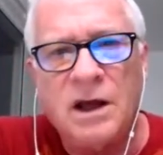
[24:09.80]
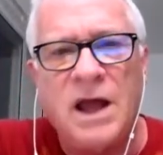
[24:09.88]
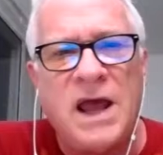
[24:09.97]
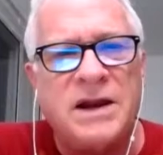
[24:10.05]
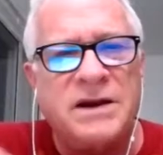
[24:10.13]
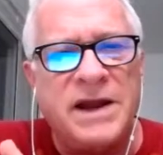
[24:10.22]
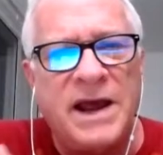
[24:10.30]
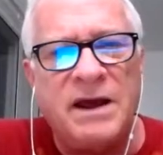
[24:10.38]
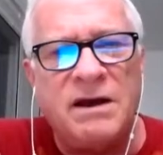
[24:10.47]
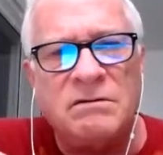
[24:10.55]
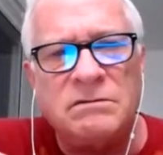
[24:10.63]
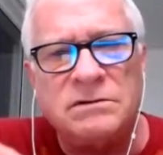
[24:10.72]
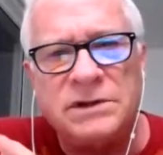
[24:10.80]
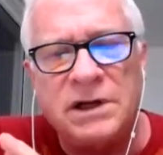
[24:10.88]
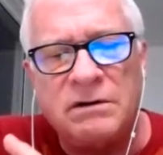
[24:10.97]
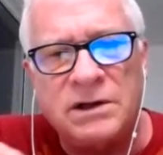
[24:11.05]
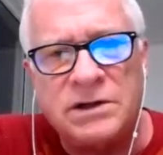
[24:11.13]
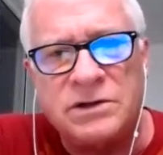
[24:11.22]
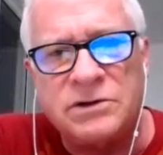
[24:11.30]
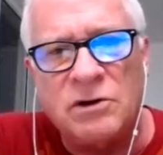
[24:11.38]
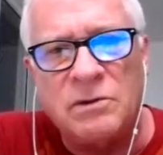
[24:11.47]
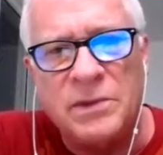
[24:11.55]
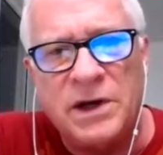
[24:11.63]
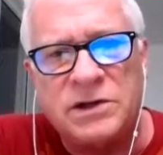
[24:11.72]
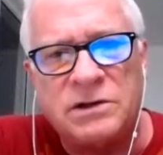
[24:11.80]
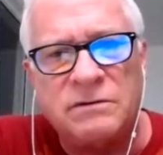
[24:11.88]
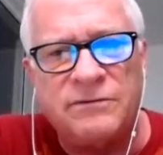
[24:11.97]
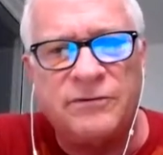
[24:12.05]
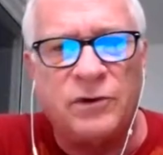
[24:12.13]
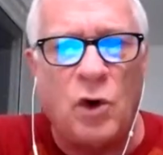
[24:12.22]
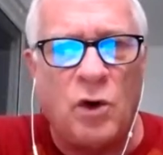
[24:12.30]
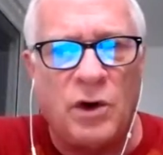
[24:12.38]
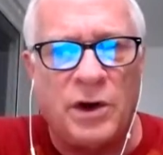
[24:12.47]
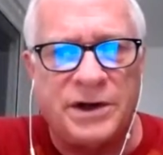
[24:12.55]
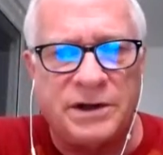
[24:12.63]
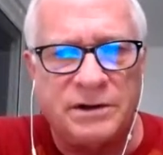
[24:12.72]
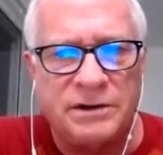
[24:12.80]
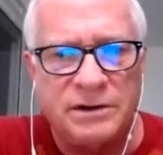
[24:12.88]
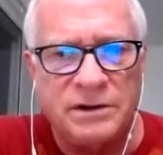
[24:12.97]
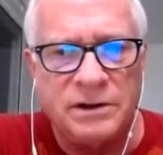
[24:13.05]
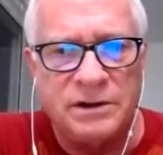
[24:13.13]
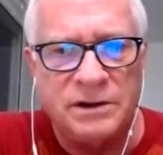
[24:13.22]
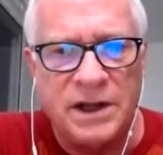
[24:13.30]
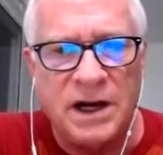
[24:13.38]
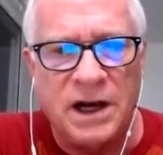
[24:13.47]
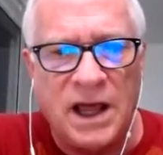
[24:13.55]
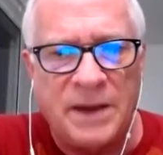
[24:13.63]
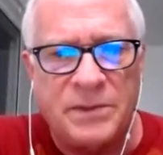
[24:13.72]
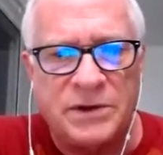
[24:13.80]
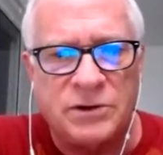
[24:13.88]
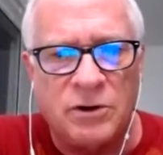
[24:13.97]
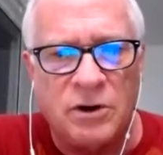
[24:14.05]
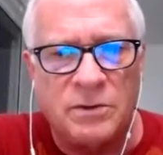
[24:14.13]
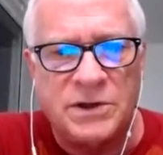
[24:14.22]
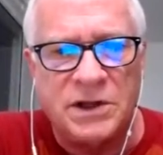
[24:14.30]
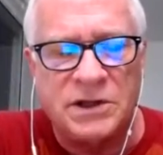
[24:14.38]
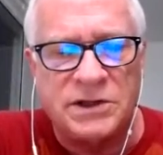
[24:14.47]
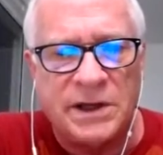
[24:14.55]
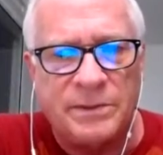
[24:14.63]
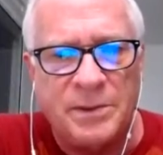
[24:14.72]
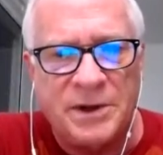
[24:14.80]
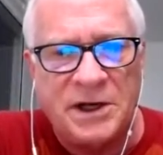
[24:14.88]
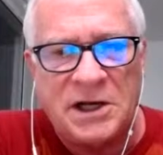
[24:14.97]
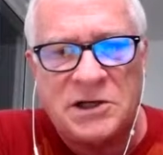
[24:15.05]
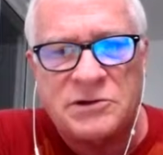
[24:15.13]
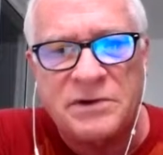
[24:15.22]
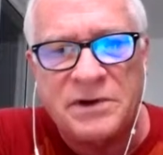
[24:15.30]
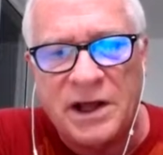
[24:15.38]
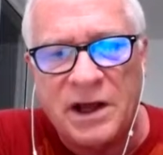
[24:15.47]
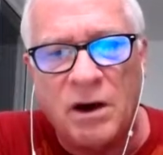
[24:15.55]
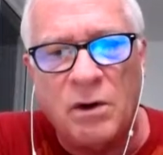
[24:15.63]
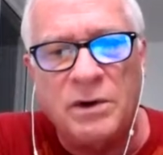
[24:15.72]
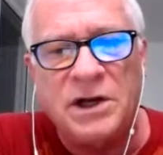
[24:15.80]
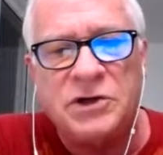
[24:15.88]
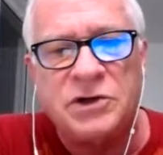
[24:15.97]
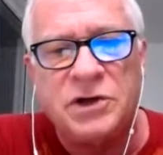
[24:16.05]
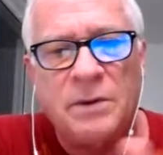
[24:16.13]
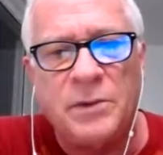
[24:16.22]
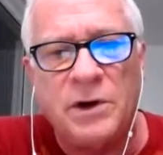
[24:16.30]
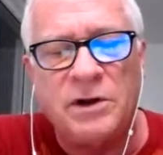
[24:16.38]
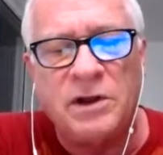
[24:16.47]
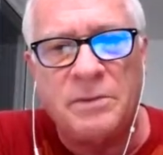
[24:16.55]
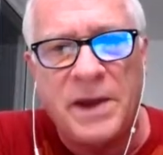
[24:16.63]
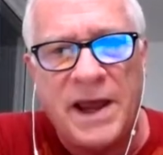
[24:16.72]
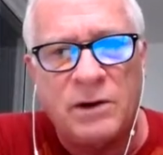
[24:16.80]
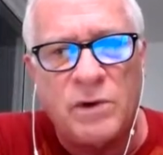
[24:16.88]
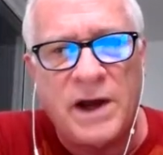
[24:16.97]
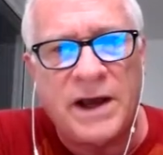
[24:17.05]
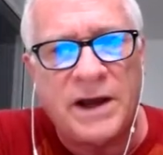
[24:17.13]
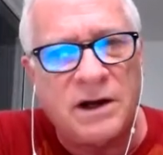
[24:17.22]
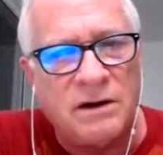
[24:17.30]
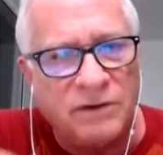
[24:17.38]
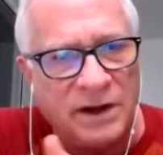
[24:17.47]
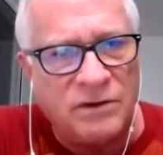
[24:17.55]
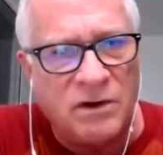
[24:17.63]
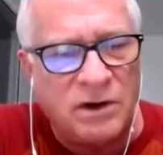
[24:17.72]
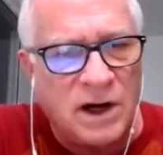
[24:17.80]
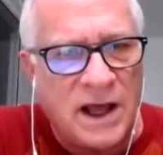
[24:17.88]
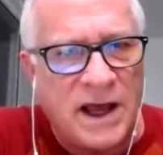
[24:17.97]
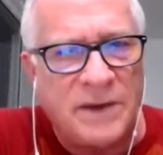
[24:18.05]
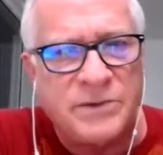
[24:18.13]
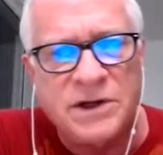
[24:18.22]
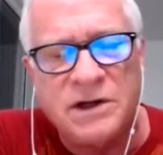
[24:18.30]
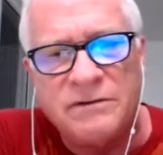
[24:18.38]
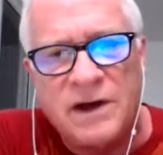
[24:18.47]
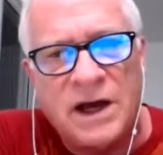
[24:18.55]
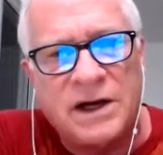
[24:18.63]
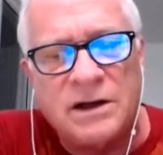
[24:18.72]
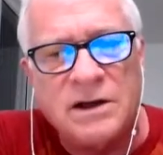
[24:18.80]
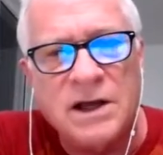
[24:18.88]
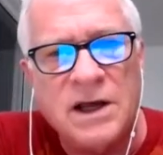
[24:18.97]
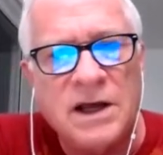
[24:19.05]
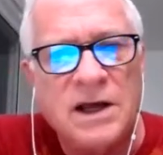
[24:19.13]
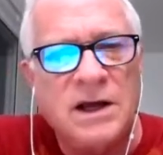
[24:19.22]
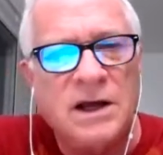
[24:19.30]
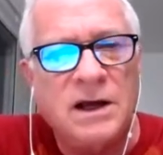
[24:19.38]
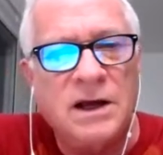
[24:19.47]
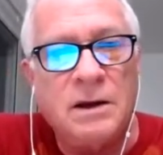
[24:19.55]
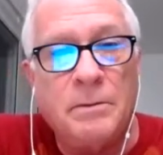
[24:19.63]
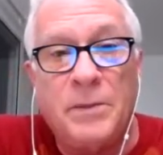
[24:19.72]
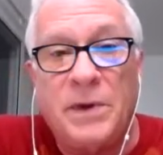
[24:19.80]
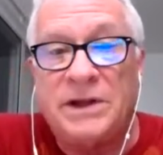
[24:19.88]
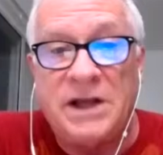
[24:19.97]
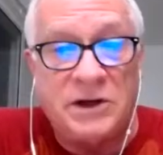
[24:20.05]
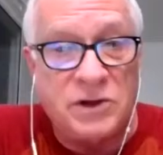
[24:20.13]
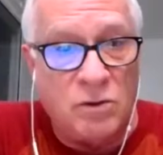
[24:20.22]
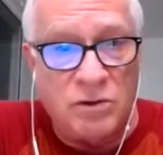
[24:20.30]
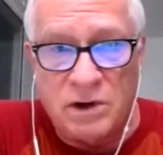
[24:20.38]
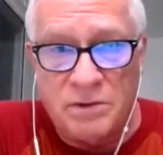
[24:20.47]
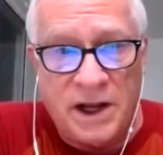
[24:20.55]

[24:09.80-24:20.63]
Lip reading: And now there is so much fraud in liposomes in the supplement industry. They all want to jump onto the bandwagon of Live On Labs in Nevada, but they don't want to